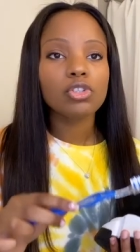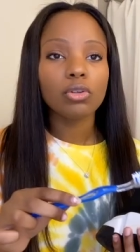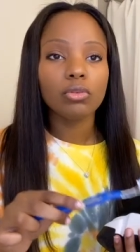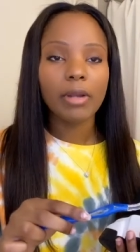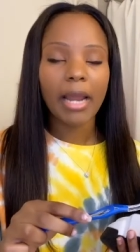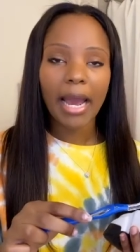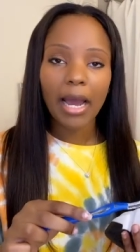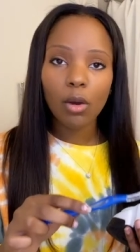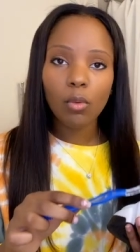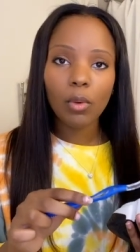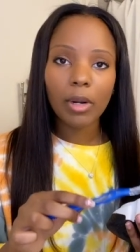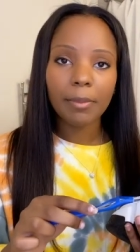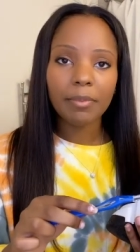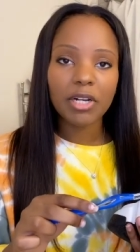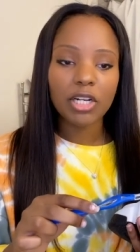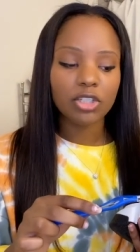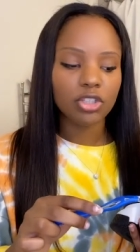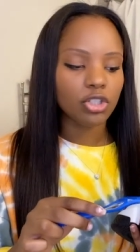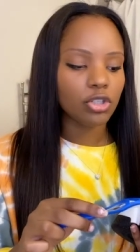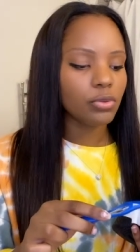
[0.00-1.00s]
now what I'm
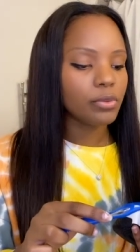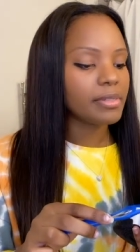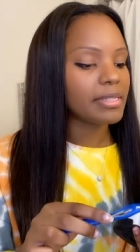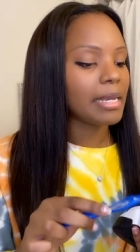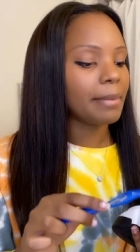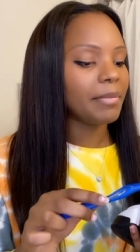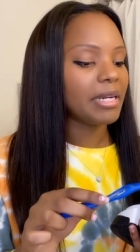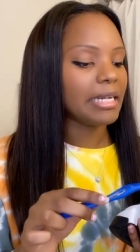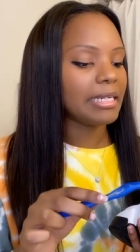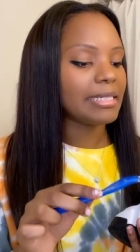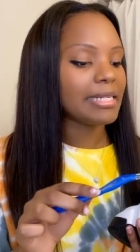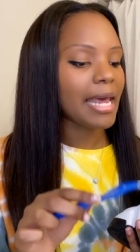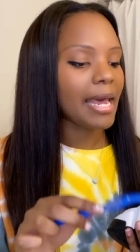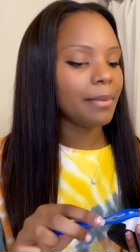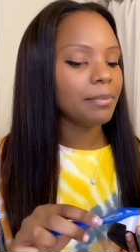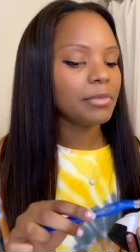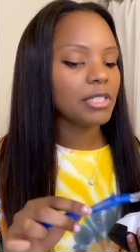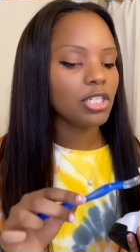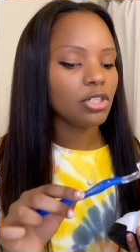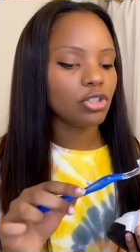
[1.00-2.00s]
gonna do is I'm gonna
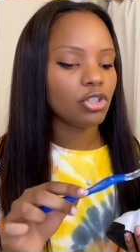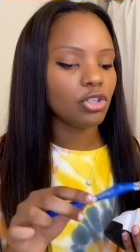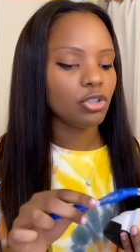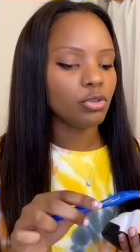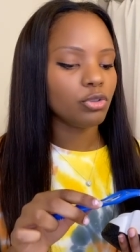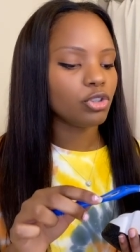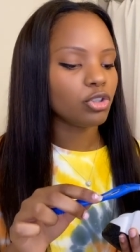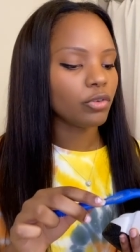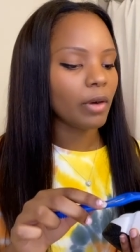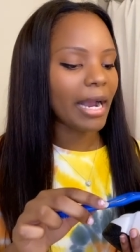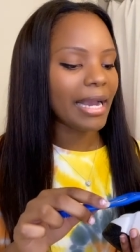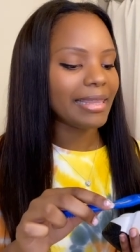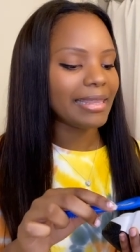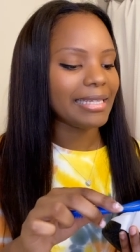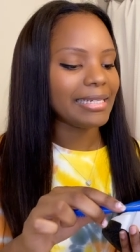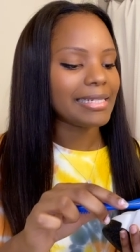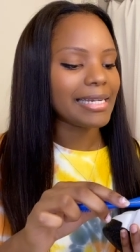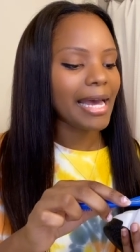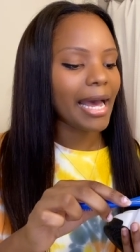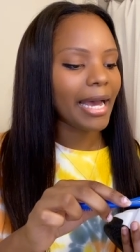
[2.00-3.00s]
attempt to try
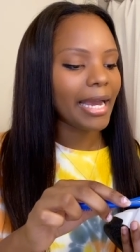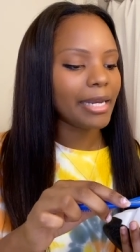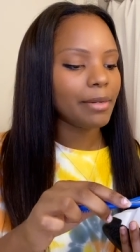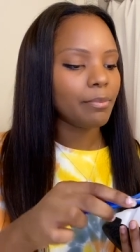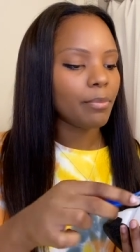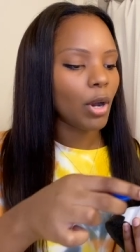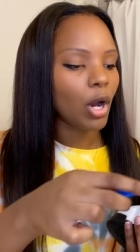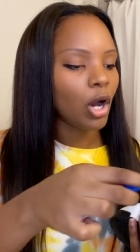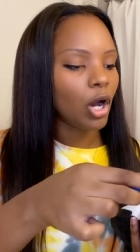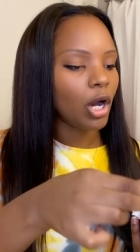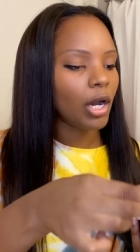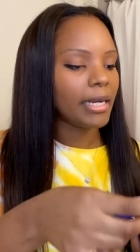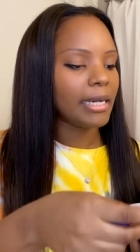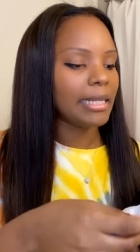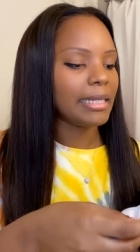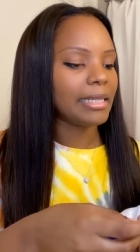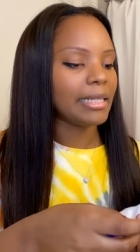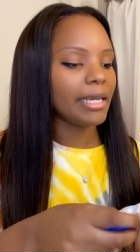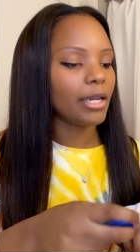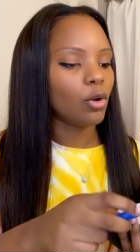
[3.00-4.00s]
the Tide
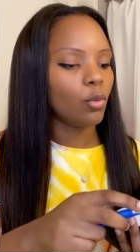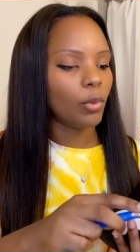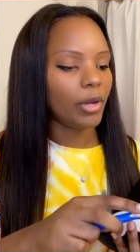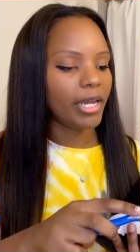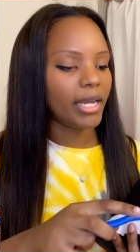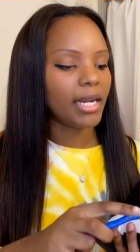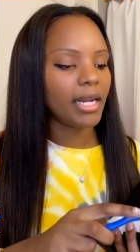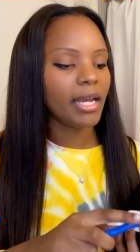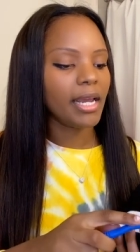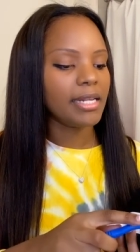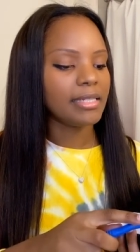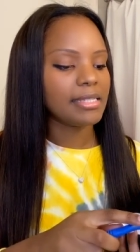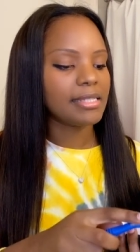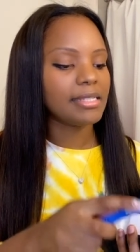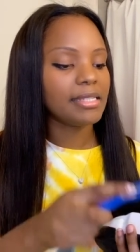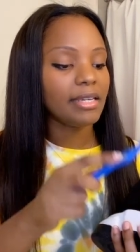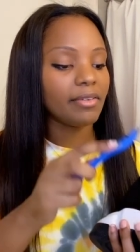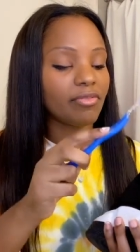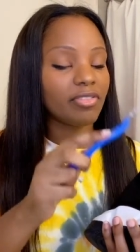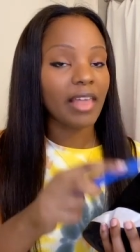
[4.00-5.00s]
Pod liquid and
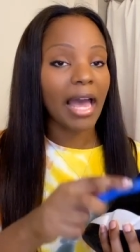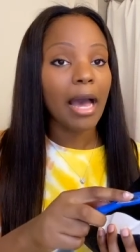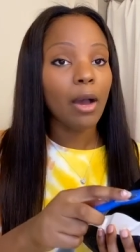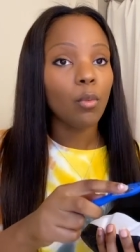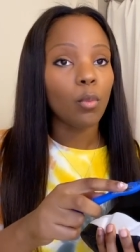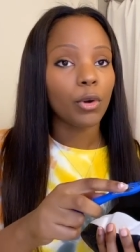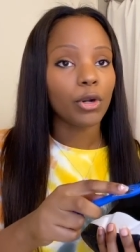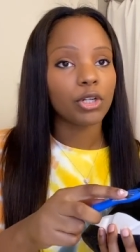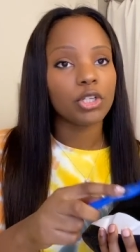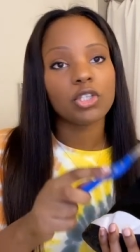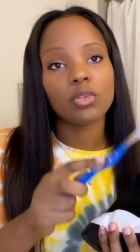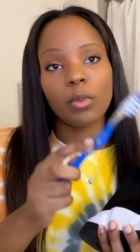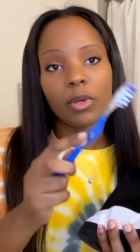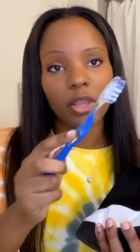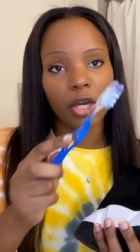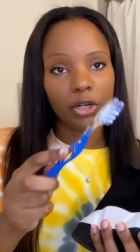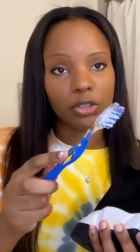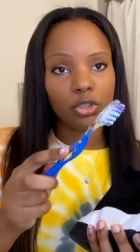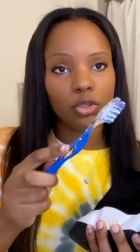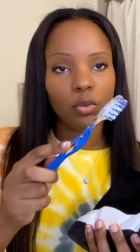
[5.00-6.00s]
see if that works with
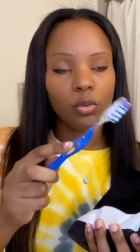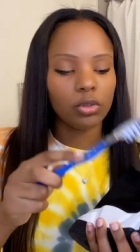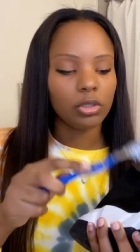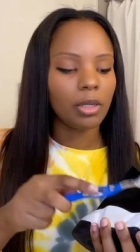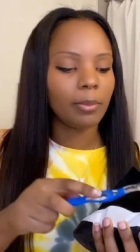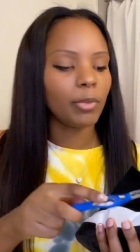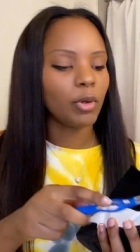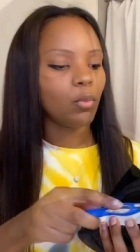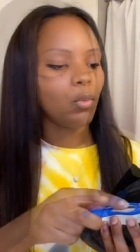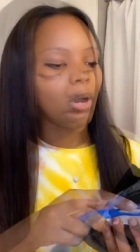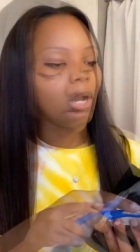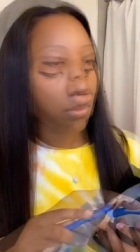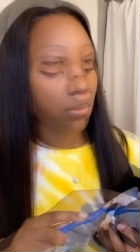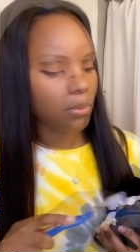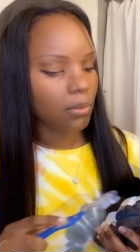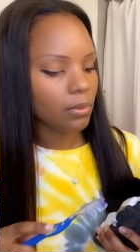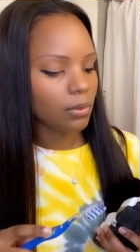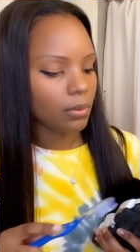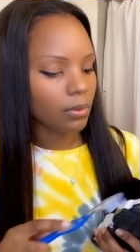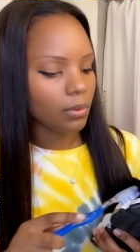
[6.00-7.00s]
our tool number 1.
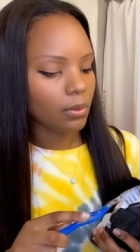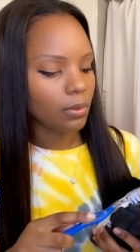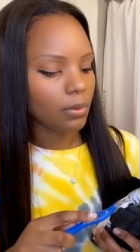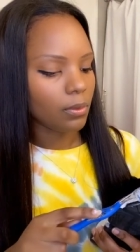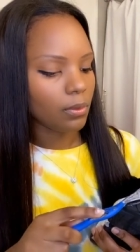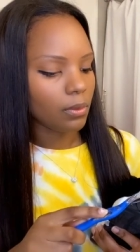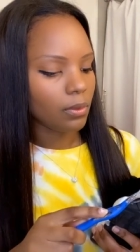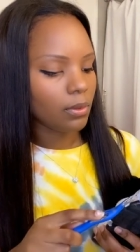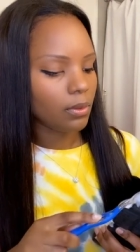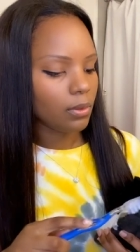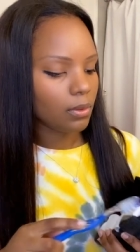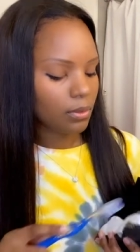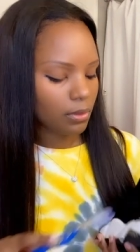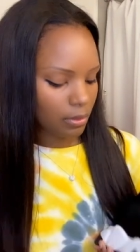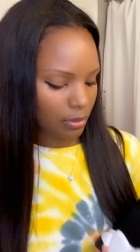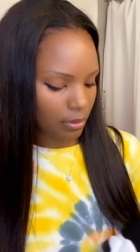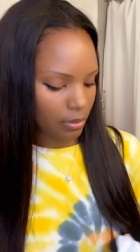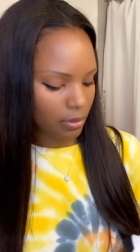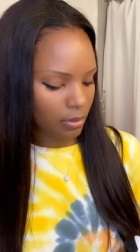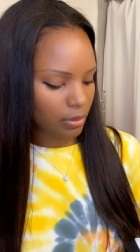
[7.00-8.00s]
Ooh.
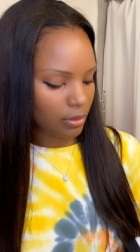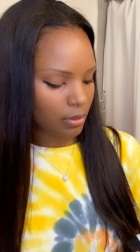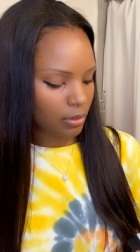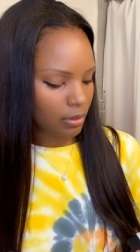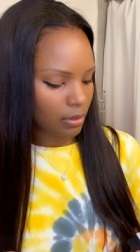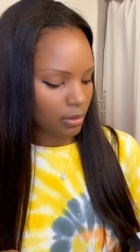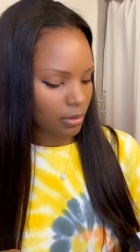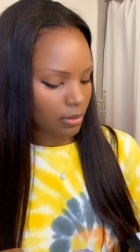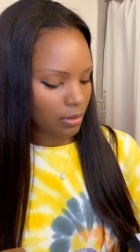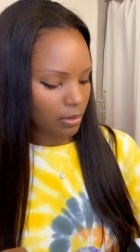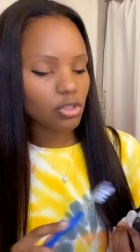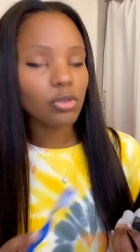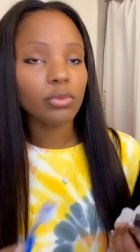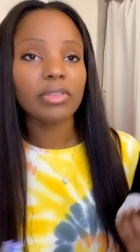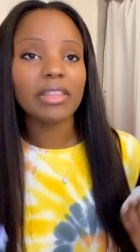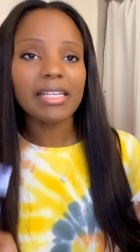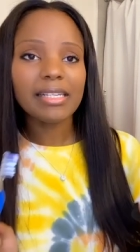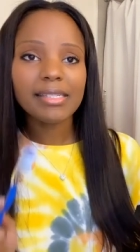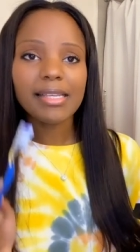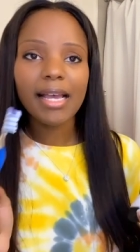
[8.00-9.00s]
So
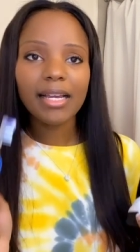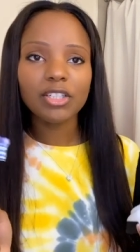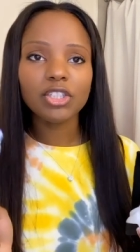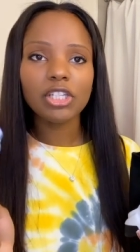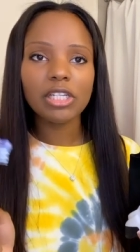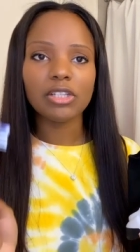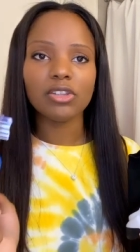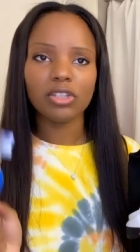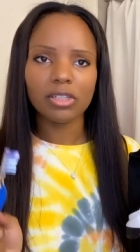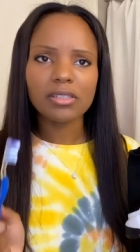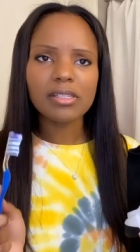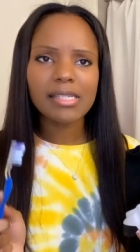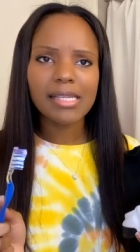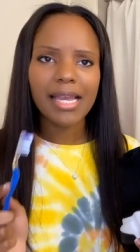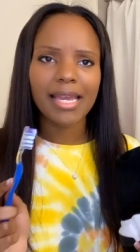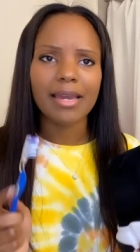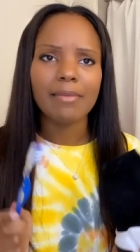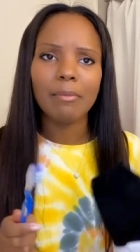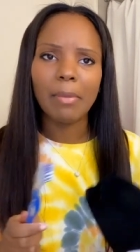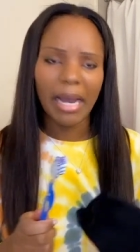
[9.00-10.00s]
this actually looks
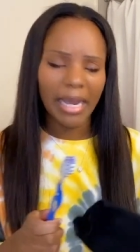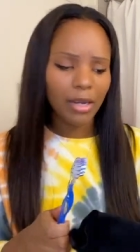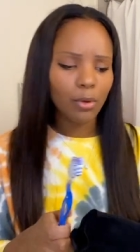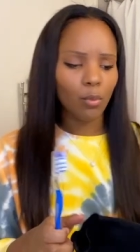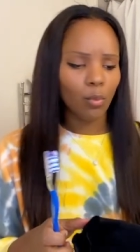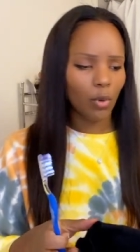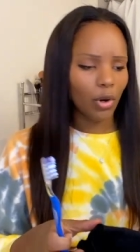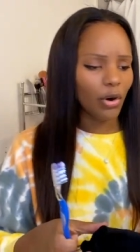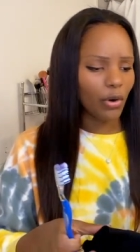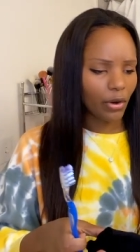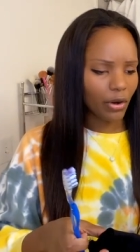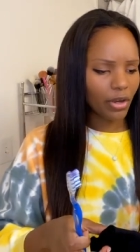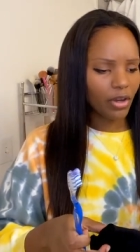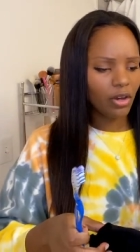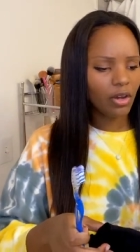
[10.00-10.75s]
like it might work.